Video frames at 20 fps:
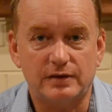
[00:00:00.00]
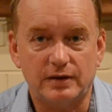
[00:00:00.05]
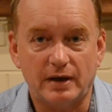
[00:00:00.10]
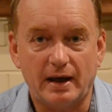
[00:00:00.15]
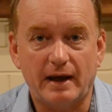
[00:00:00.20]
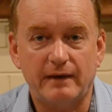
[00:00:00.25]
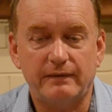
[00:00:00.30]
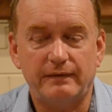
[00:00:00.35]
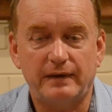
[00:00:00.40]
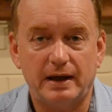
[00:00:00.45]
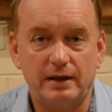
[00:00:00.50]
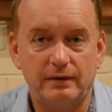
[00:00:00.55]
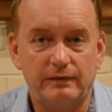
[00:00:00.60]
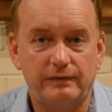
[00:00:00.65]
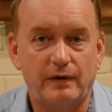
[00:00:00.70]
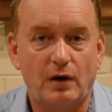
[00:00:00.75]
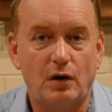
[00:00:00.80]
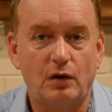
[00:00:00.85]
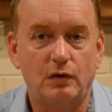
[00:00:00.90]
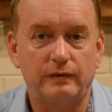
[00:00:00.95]
to have that
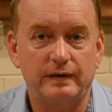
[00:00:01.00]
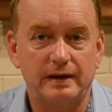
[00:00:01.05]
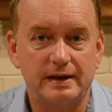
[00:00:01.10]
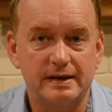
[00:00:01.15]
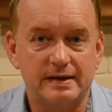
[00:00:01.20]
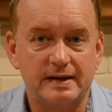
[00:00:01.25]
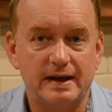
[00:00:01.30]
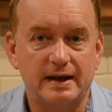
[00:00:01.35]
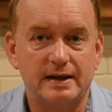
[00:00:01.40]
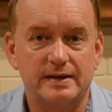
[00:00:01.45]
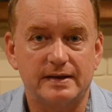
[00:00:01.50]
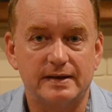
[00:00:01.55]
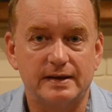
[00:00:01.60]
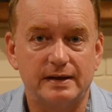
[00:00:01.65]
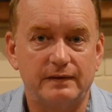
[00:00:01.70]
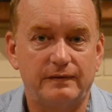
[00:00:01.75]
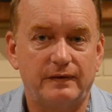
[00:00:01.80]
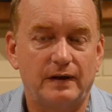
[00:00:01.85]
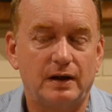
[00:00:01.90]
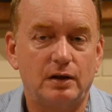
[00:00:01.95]
evolving sense and
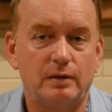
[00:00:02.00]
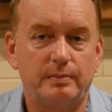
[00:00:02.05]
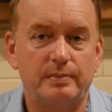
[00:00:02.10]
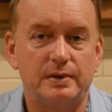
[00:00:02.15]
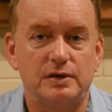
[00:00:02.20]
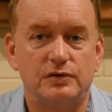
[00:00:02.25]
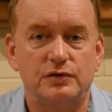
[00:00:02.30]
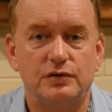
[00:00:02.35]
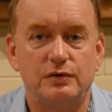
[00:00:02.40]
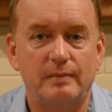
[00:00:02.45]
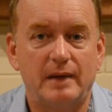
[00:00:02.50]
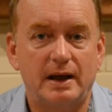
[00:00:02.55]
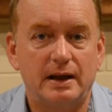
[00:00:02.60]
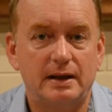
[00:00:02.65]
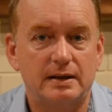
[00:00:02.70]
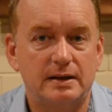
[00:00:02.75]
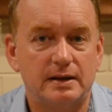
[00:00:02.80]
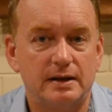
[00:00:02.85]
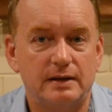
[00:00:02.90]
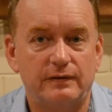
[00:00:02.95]
develop his
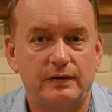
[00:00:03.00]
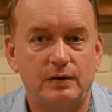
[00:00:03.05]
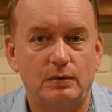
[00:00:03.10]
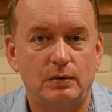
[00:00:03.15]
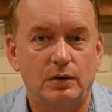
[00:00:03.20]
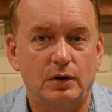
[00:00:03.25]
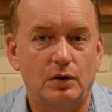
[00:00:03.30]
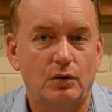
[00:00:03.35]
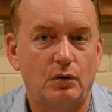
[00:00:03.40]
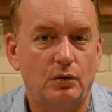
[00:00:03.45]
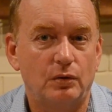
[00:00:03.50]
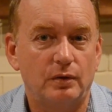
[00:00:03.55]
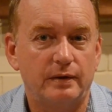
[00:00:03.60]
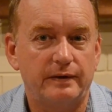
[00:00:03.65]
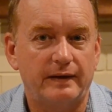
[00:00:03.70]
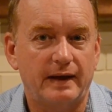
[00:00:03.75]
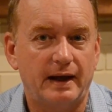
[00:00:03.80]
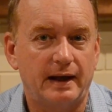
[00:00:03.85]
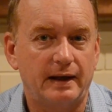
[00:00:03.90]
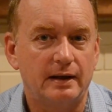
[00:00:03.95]
humanity, if you want to call it
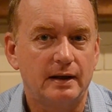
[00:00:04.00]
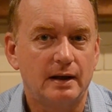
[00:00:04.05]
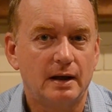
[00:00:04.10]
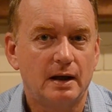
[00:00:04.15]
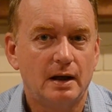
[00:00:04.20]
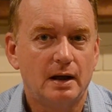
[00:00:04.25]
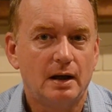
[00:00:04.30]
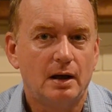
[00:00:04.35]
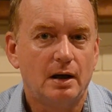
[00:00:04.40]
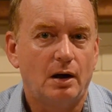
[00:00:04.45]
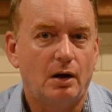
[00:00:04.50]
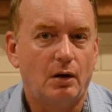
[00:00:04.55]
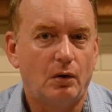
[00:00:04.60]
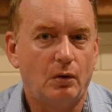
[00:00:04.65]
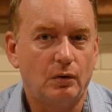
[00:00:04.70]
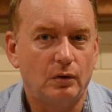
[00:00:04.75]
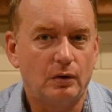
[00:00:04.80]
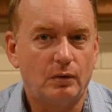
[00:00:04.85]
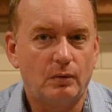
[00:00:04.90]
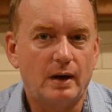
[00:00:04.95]
that,
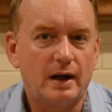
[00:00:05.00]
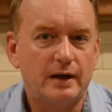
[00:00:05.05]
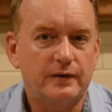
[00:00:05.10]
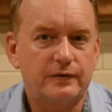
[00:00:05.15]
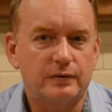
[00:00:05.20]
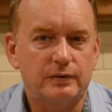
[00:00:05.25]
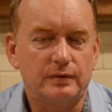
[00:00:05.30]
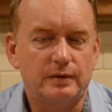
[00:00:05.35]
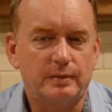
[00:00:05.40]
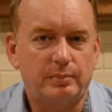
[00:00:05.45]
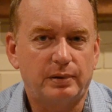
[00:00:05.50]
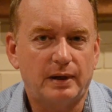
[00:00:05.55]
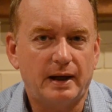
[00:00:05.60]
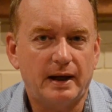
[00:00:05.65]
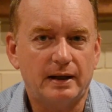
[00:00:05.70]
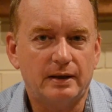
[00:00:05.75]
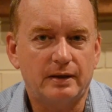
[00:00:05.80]
all the way through the play.